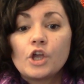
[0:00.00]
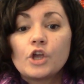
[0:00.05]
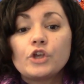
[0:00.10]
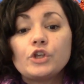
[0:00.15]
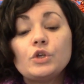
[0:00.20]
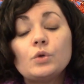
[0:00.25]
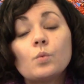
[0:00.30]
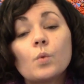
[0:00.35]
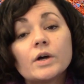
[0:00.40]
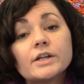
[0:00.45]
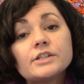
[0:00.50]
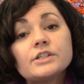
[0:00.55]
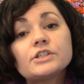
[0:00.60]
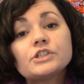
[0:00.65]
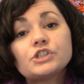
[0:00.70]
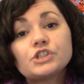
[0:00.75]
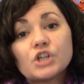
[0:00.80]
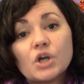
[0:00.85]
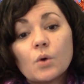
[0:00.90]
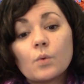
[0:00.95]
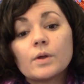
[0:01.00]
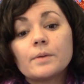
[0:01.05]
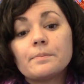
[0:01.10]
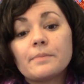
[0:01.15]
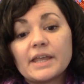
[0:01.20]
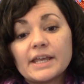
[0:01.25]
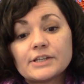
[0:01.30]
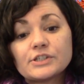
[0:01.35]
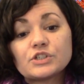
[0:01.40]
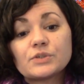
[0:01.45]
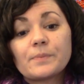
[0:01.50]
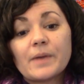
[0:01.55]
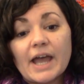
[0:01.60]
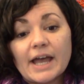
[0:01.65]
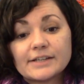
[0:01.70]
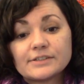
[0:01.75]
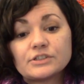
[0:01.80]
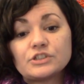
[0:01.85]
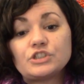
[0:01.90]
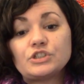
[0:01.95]
You want to show what makes your
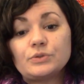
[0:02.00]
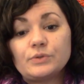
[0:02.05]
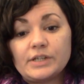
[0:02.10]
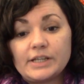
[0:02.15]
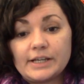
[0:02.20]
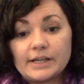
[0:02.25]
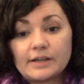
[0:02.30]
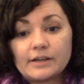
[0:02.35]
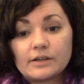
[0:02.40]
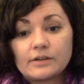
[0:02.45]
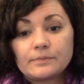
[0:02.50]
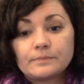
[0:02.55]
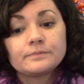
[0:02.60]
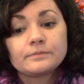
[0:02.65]
passage unique.